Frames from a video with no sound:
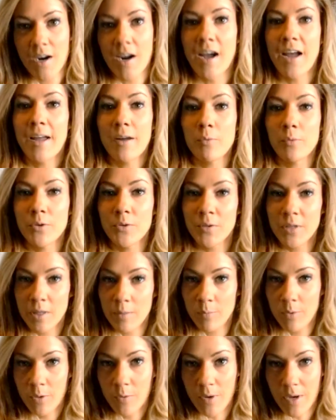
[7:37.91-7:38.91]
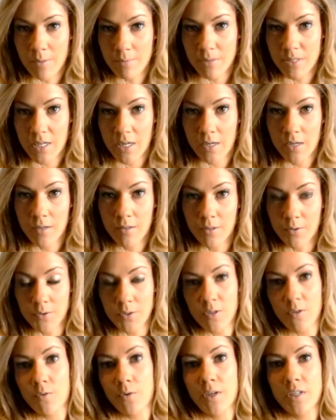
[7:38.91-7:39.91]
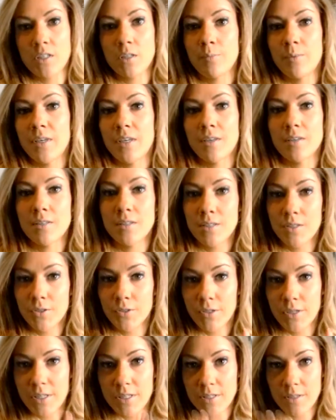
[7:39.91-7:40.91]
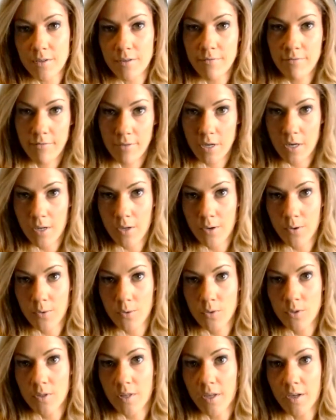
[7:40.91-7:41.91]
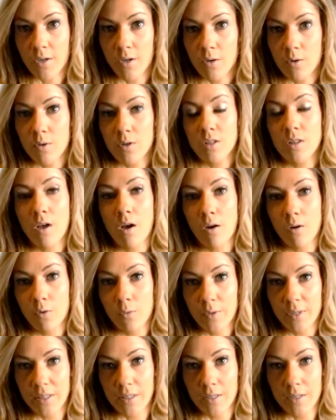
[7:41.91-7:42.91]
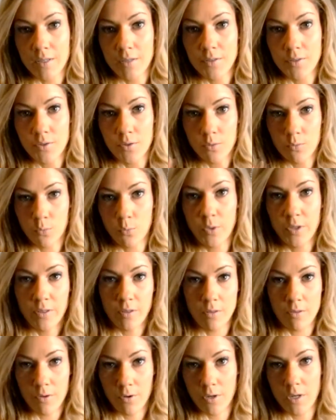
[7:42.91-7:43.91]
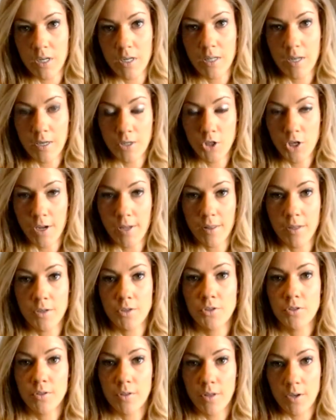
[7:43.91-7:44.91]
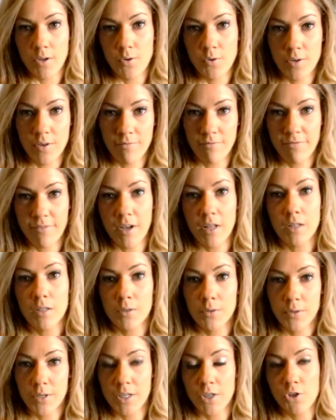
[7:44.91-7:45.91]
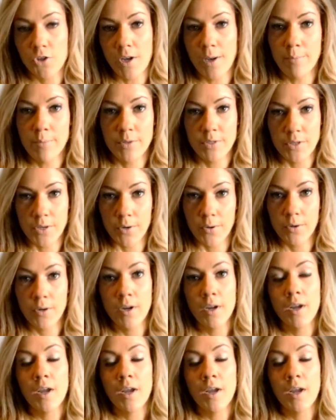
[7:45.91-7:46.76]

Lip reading: I will keep you updated. There's going to be a series of videos that go along with this, with the 30-day challenge, so that you can follow each episode.